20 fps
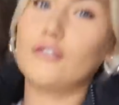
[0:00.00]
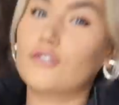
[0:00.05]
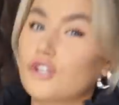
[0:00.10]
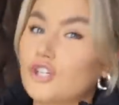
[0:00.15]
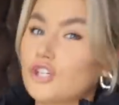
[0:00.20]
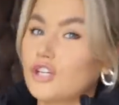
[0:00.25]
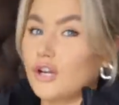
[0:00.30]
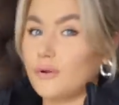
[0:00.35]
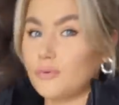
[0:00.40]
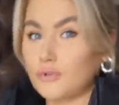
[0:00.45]
it looks
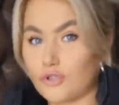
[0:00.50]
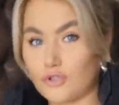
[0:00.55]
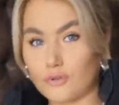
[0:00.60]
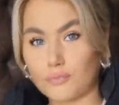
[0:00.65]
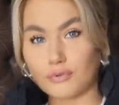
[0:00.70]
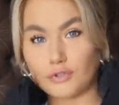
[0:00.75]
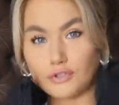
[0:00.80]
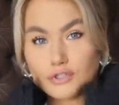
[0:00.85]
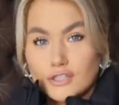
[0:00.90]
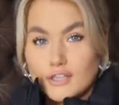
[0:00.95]
shit with the
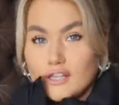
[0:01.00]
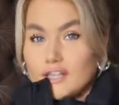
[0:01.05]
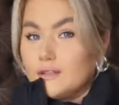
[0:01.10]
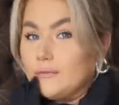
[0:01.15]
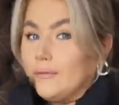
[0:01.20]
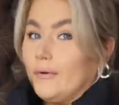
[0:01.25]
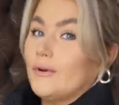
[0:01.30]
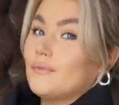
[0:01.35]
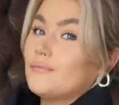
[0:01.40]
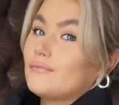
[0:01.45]
jumper underneath,
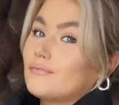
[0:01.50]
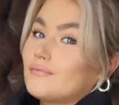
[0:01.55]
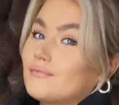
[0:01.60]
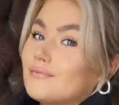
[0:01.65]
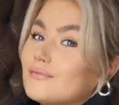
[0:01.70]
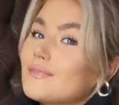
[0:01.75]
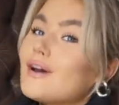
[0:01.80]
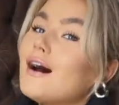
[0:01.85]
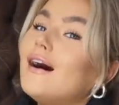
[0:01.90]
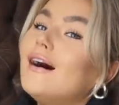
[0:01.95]
but
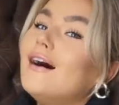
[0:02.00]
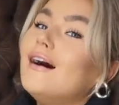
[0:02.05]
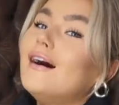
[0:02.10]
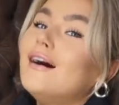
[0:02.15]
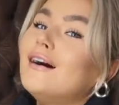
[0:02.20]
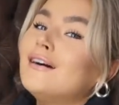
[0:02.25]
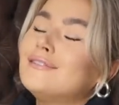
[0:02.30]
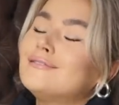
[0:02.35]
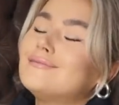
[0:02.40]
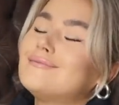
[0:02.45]

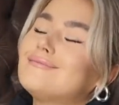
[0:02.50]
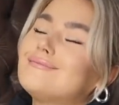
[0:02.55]
oh!